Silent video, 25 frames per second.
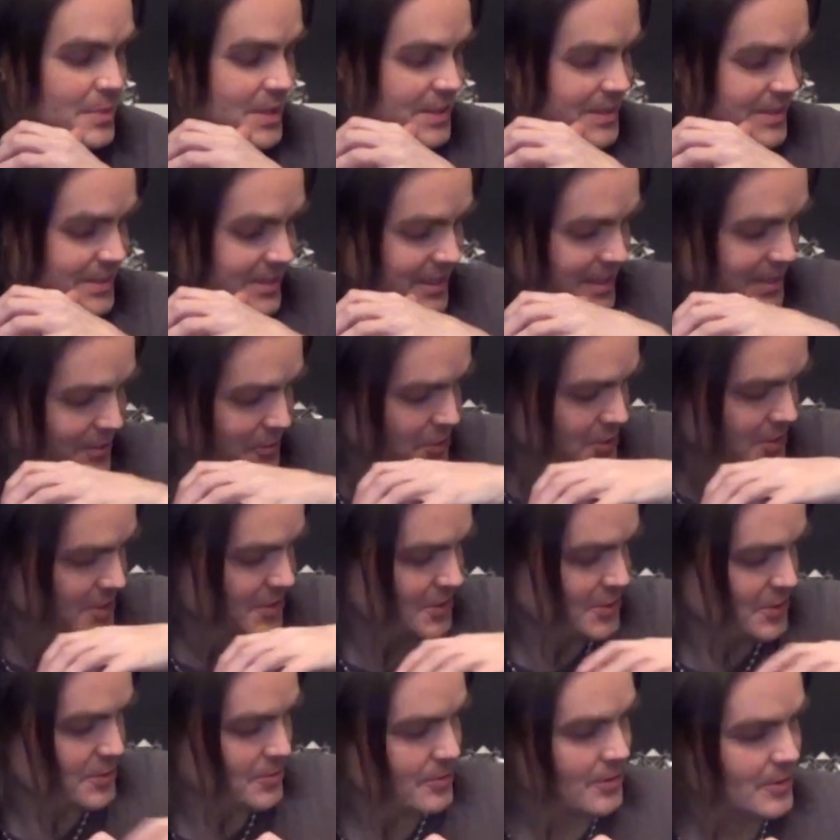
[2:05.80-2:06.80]
but I
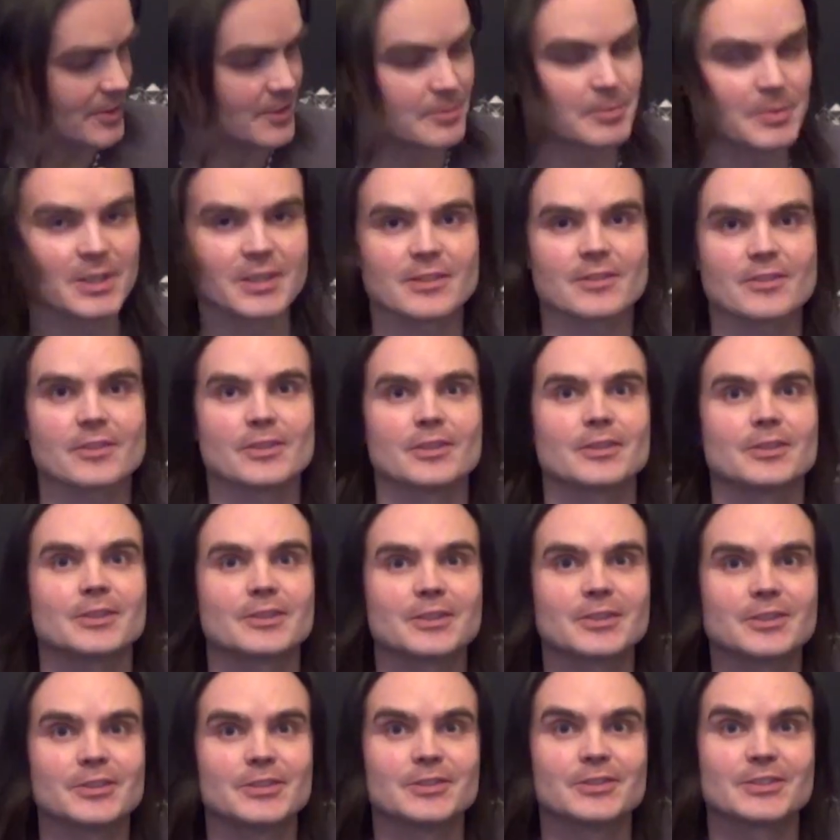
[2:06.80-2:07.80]
wasn't sure about the
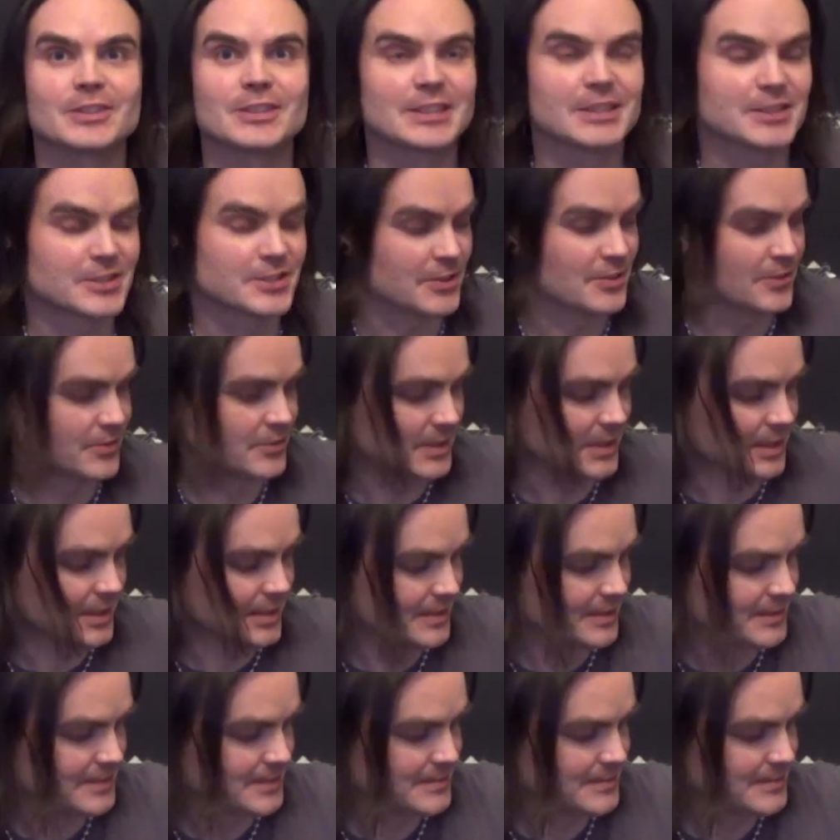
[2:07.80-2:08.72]
contents of it.